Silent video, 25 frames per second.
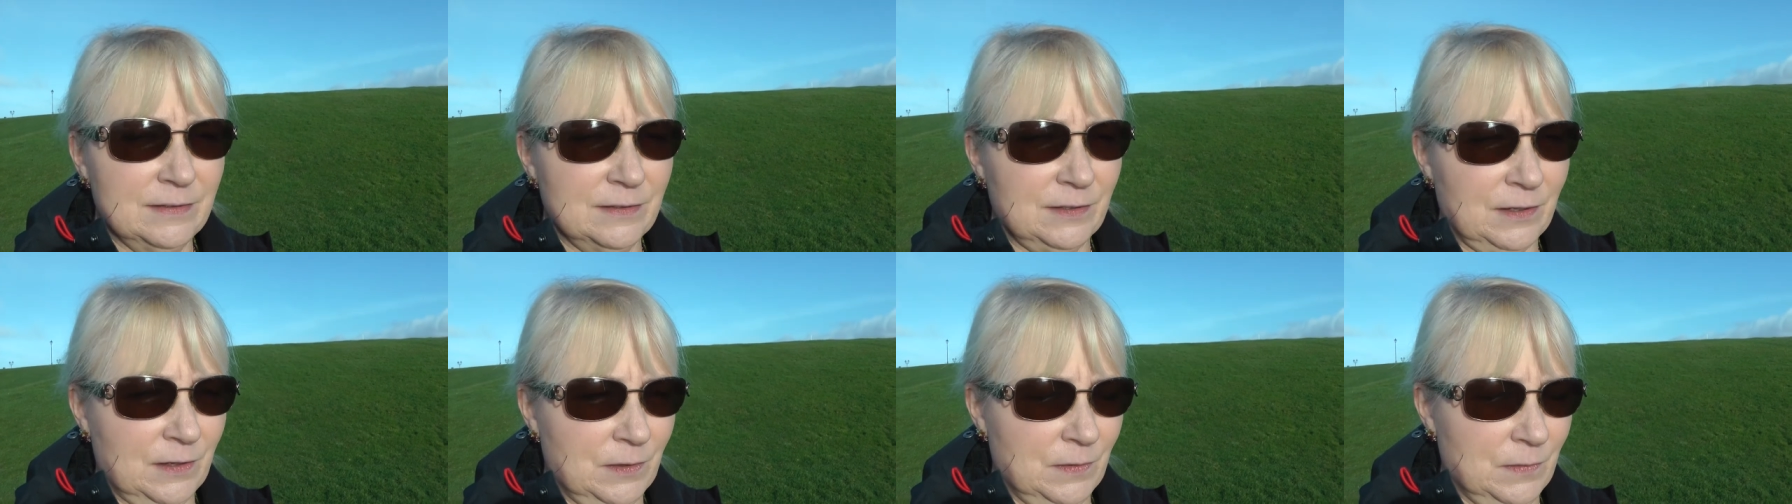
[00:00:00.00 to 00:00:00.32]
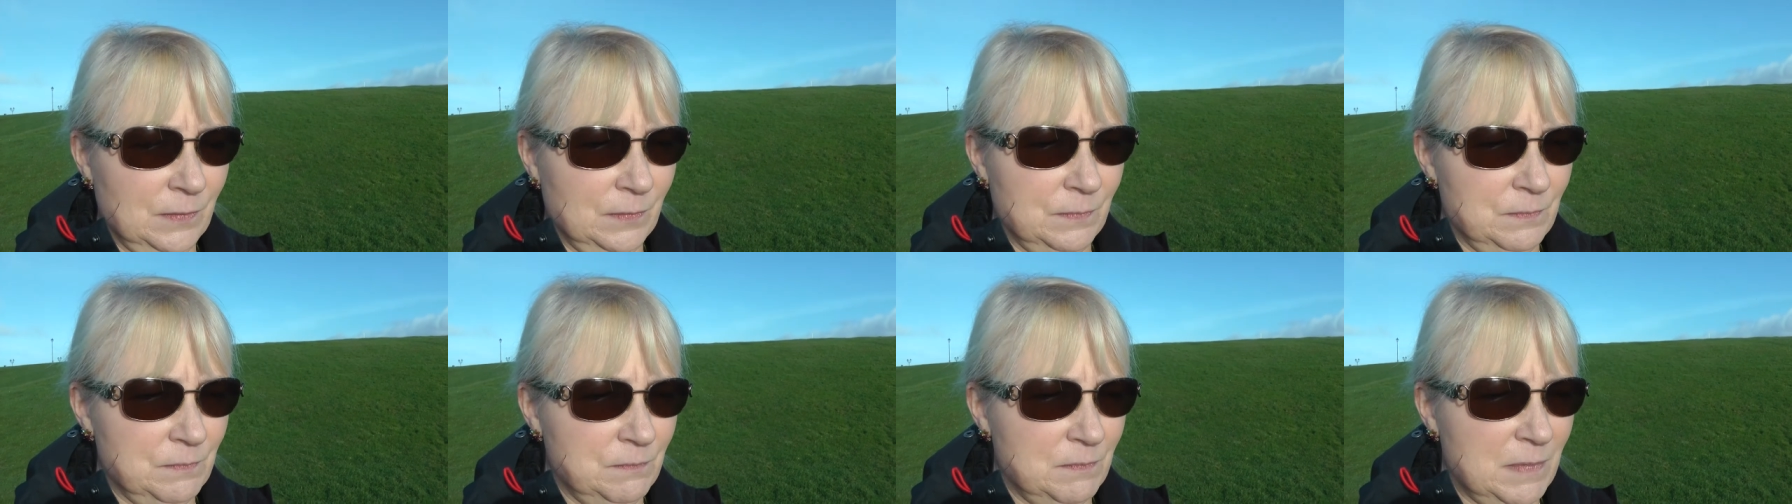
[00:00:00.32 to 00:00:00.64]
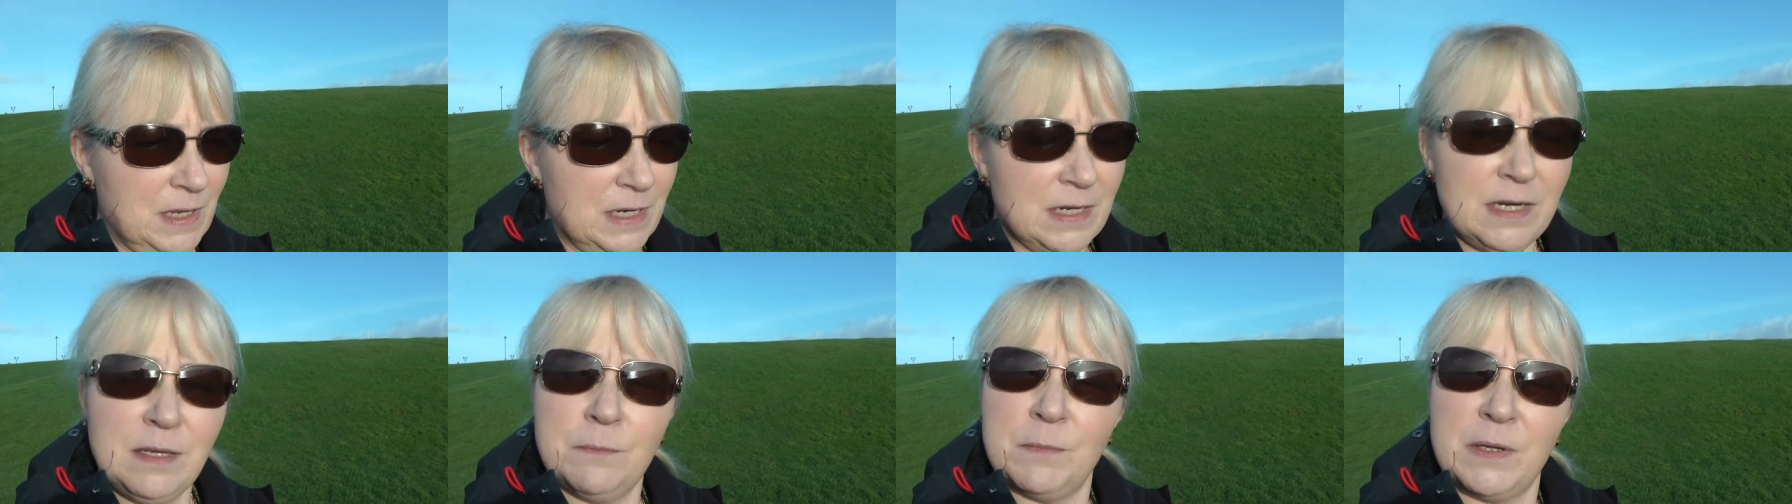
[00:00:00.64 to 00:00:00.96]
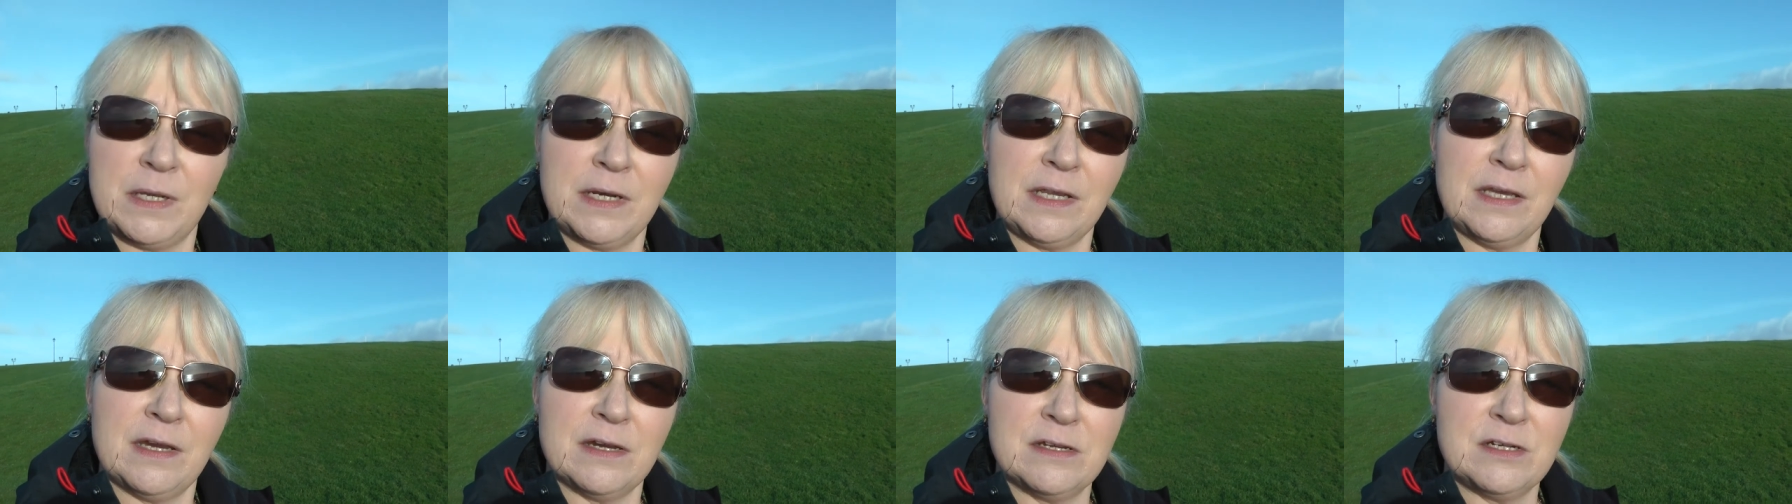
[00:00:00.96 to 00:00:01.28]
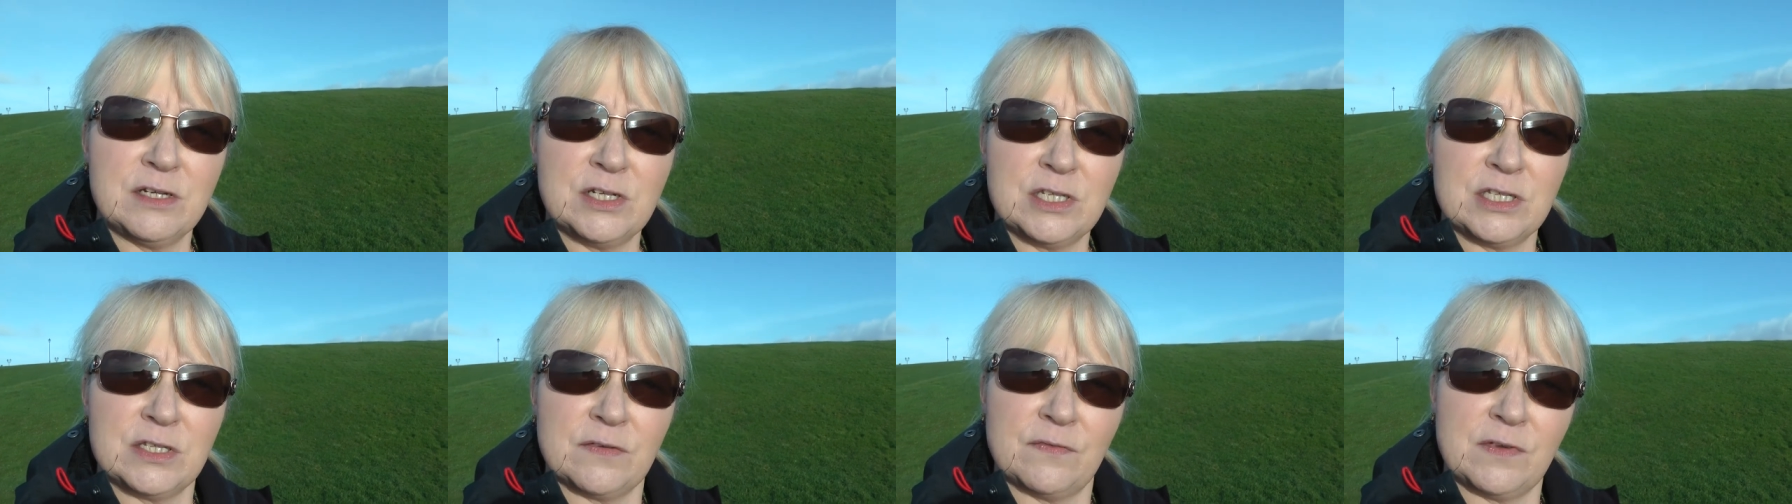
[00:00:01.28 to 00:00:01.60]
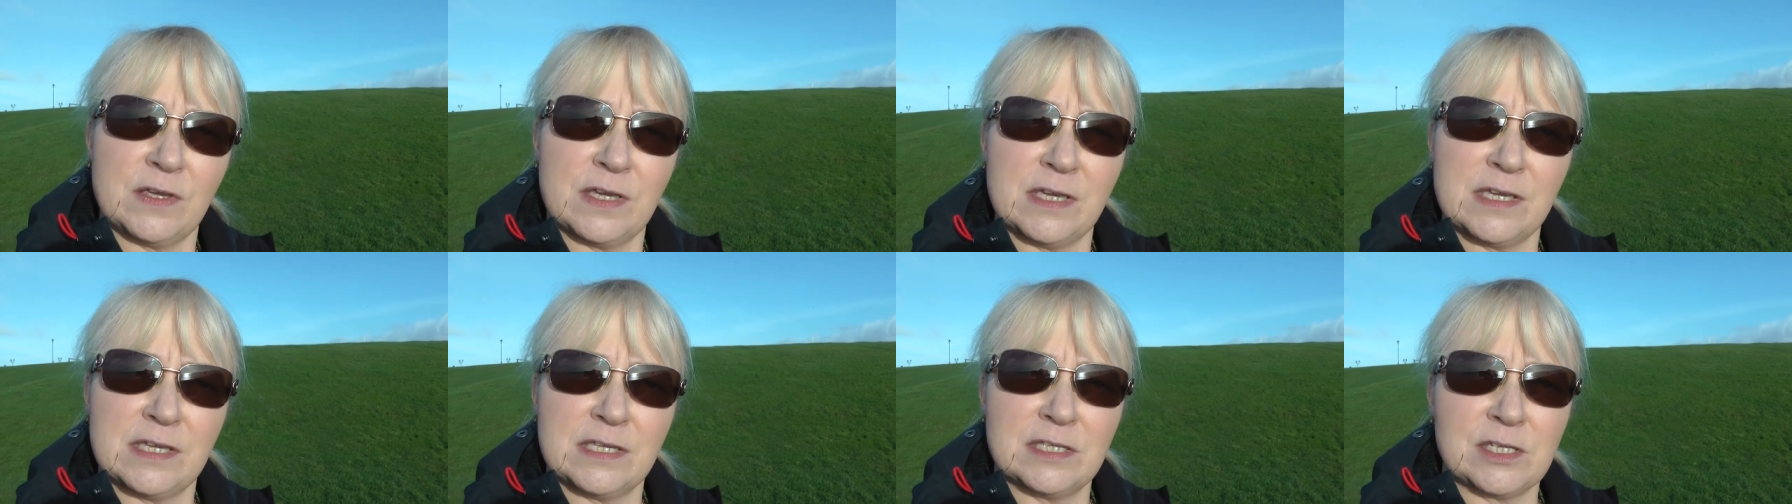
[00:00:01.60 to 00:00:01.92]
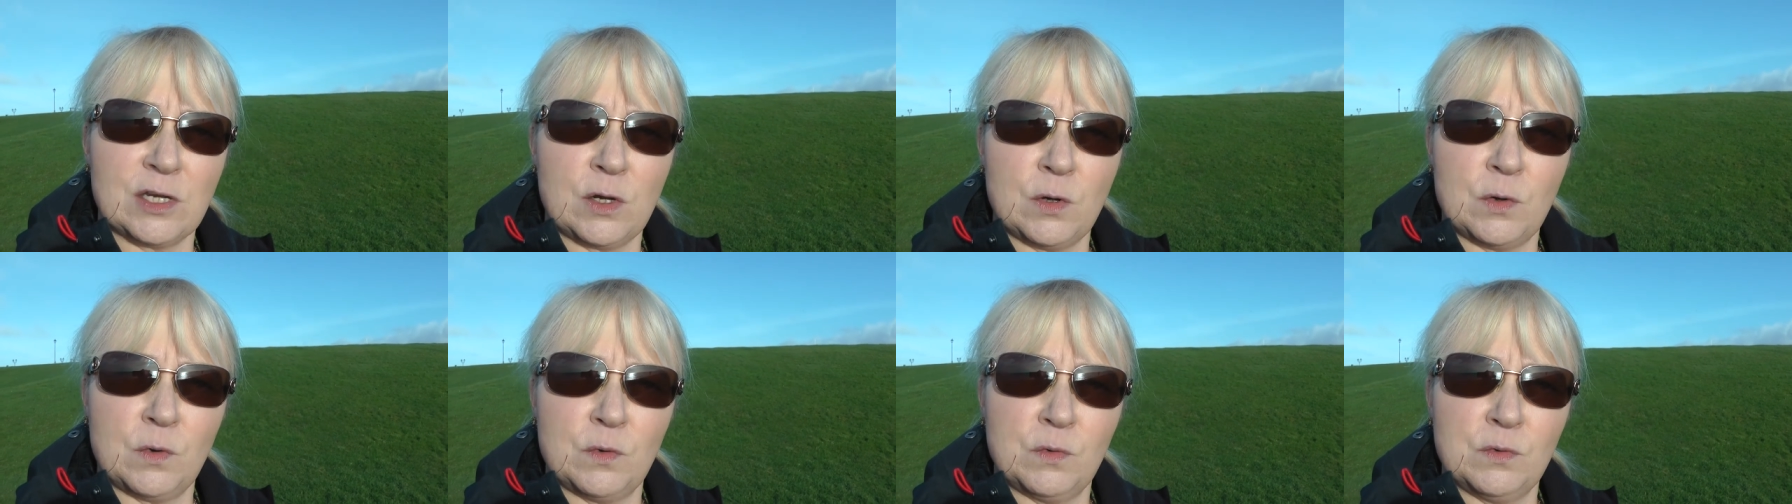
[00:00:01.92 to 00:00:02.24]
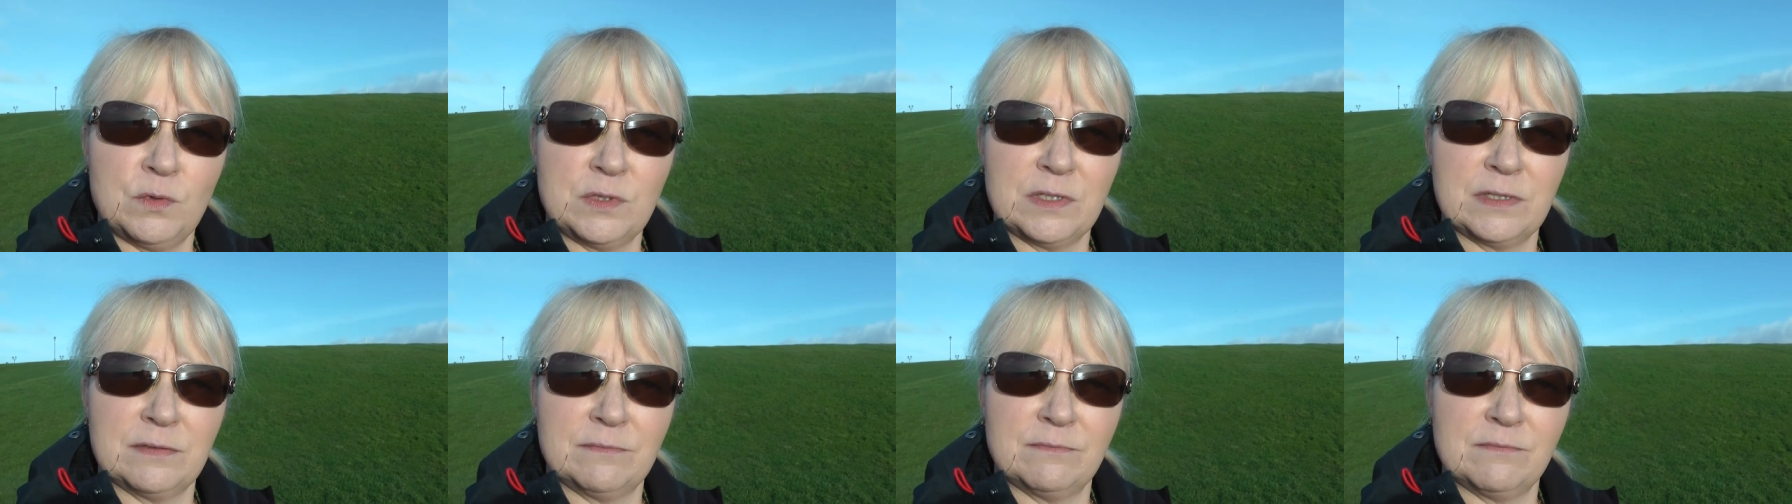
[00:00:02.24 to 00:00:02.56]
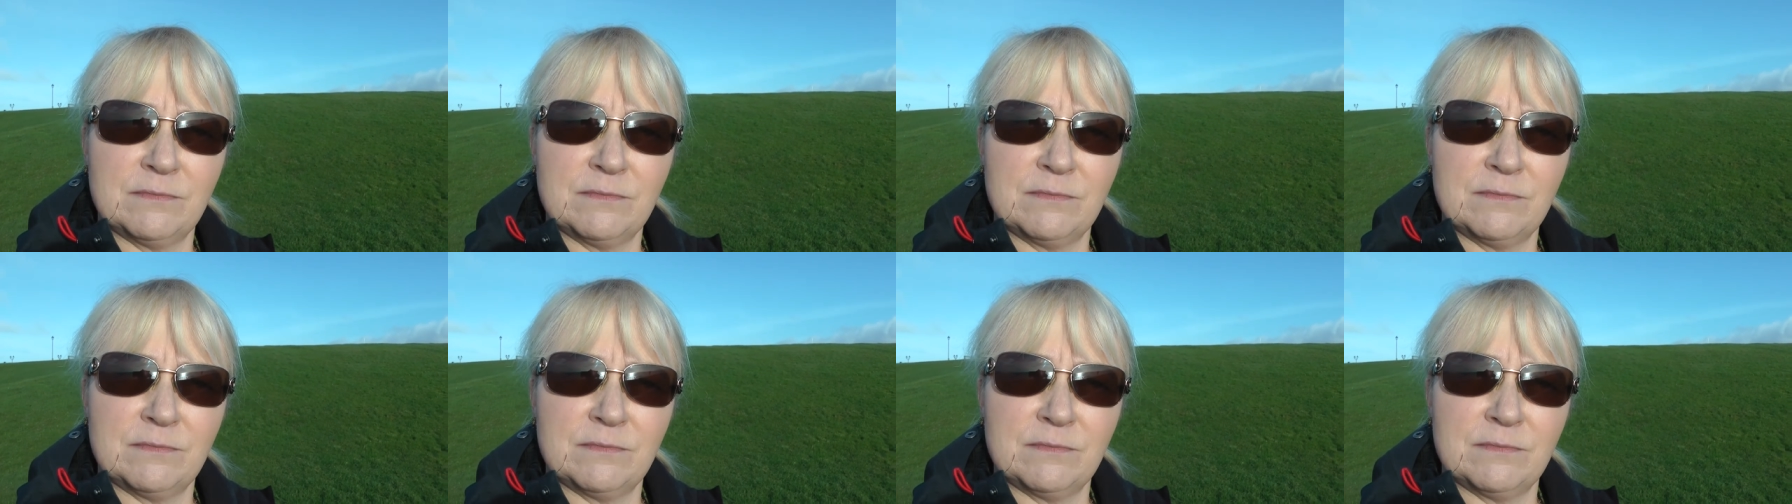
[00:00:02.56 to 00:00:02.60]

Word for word: so many, many hundreds of years old.